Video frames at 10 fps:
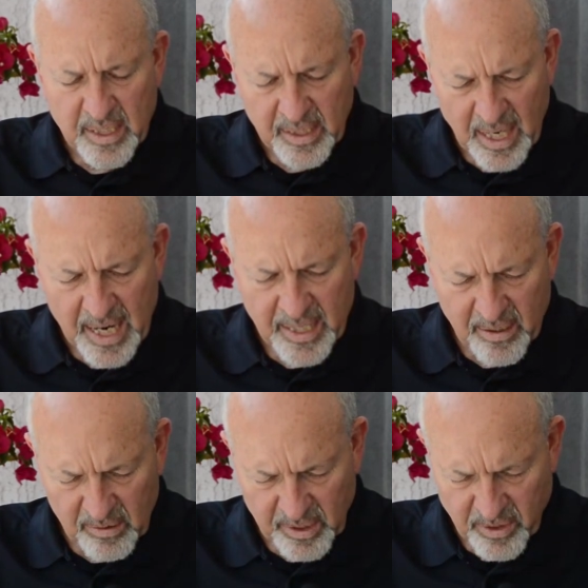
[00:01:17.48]
Guide
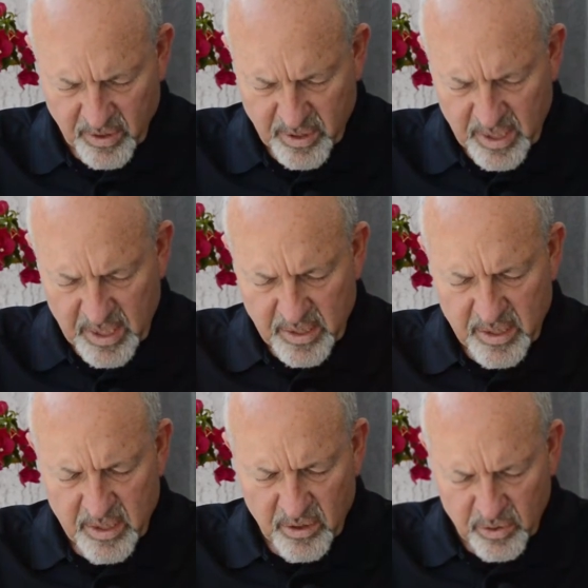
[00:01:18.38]
our leaders
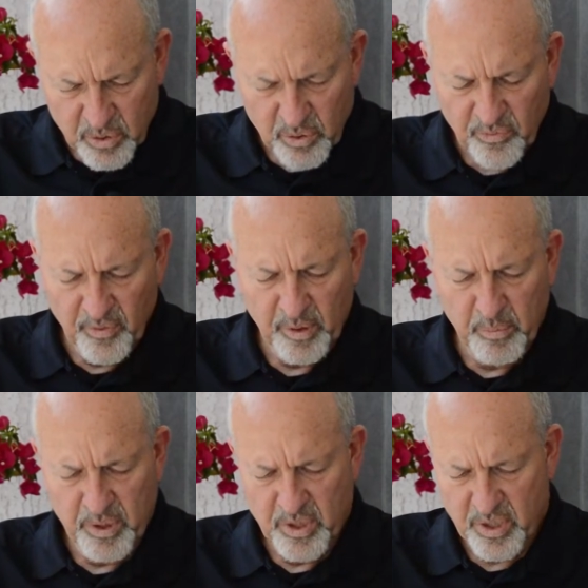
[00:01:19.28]
to deal truthfully
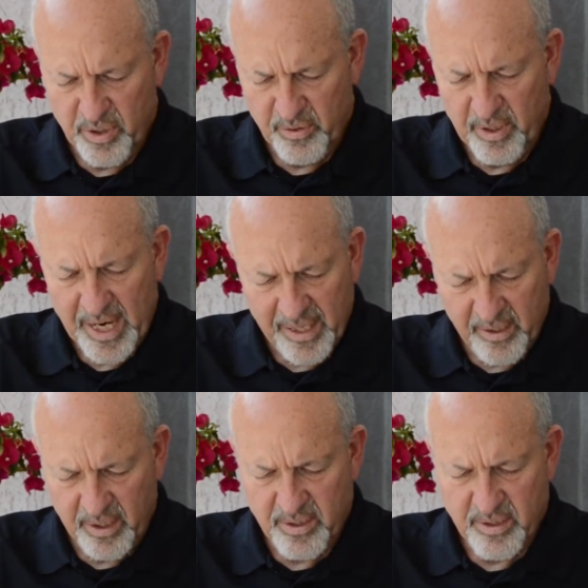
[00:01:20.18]
with each other
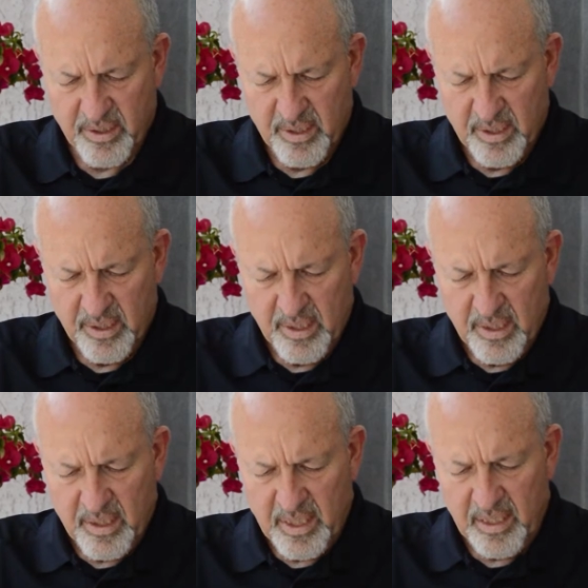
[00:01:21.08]
and us,
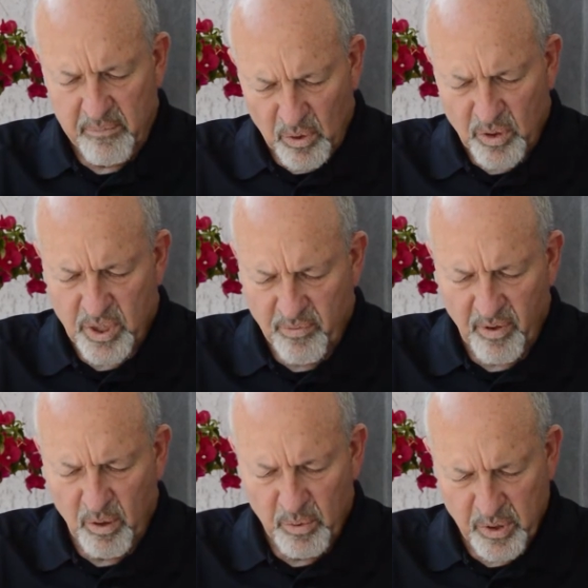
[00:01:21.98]
and most
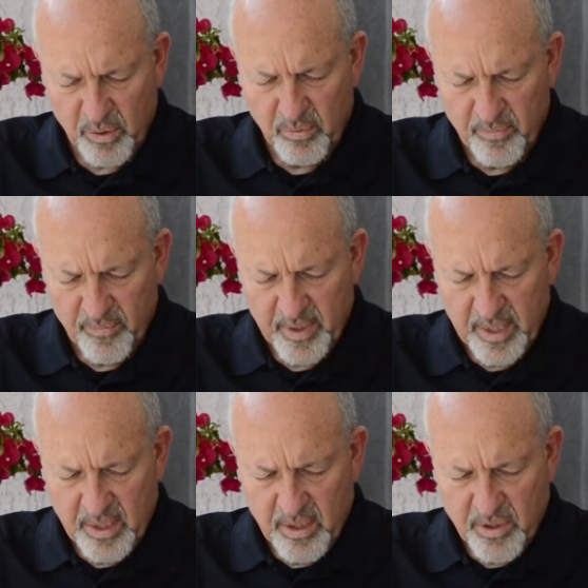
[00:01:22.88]
of all with you,
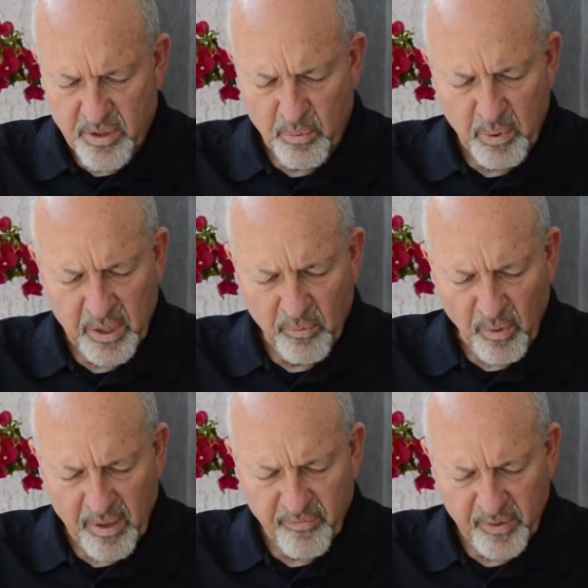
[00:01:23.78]
so that we can
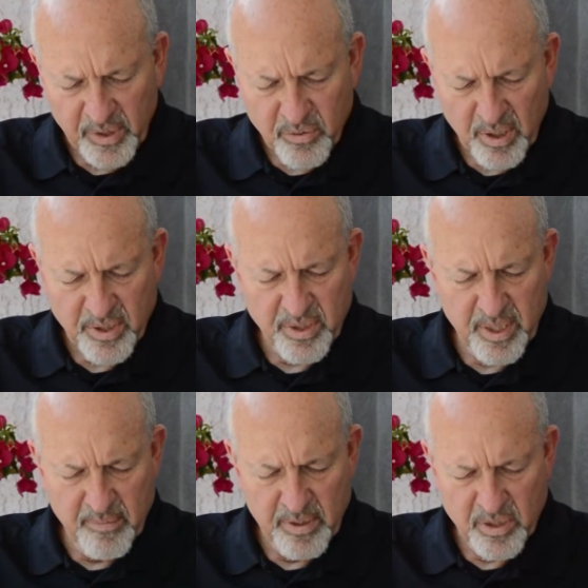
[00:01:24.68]
rightfully trust
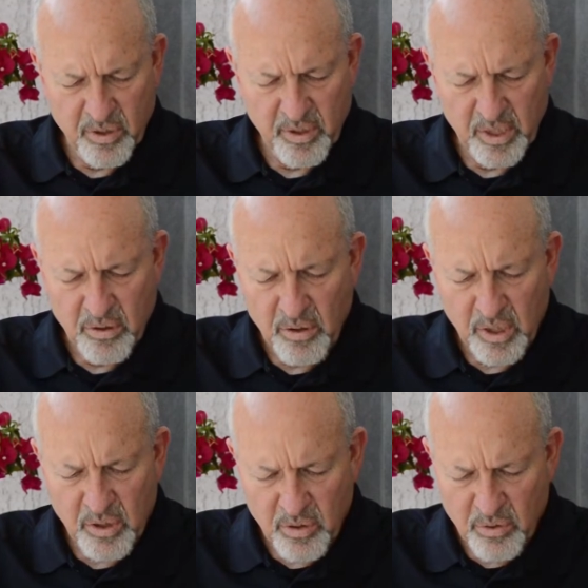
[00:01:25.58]
them and so that you
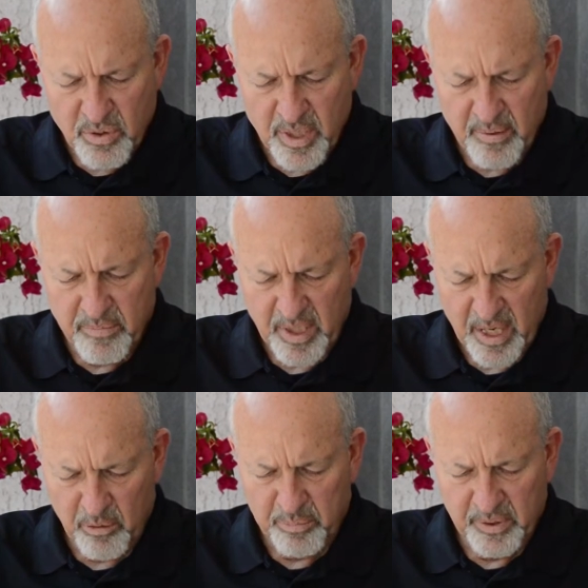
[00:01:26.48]
can use them to
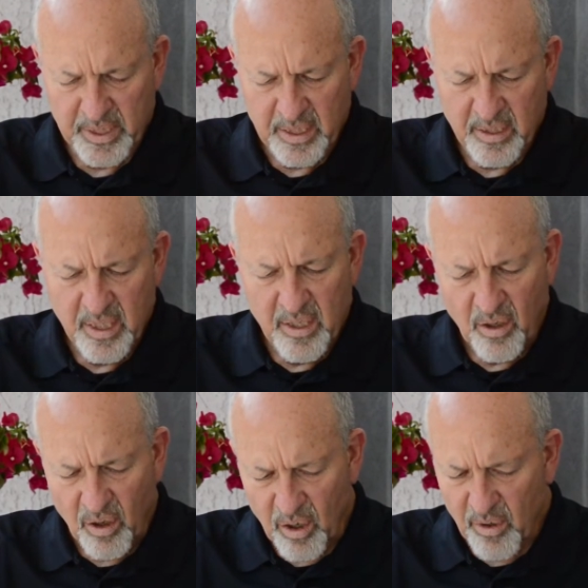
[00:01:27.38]
help lead
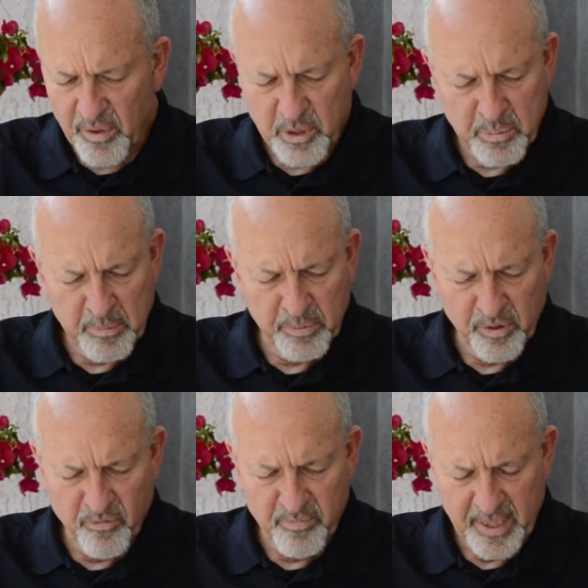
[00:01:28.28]
all these people
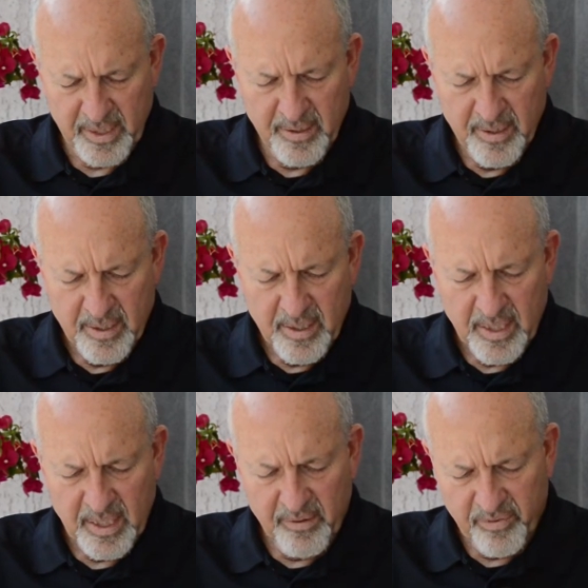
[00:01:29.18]
you've made
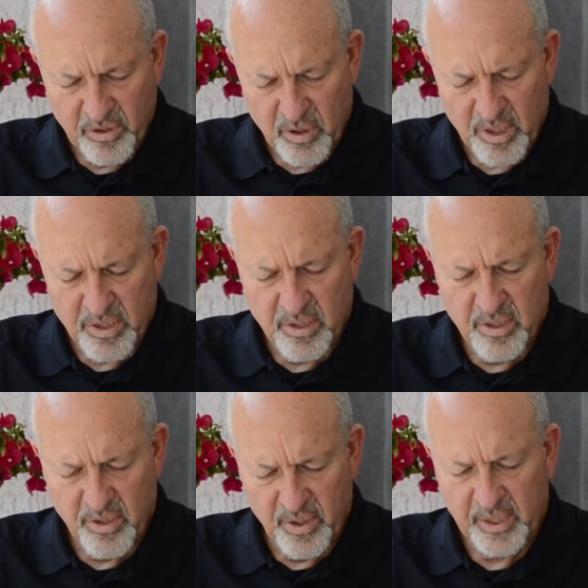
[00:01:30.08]
and have
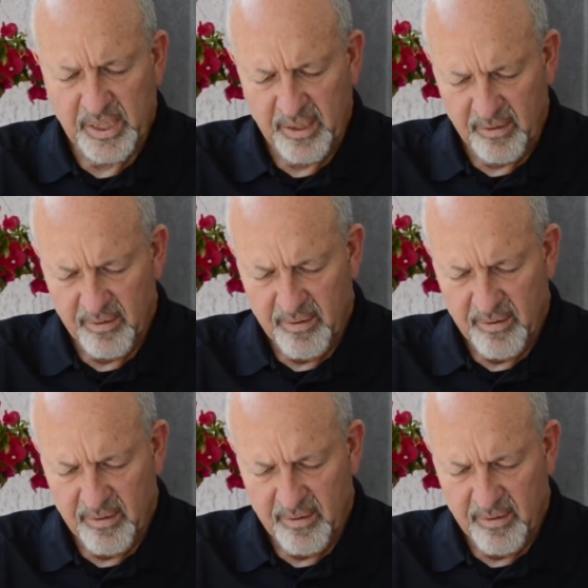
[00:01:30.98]
entrusted to their care.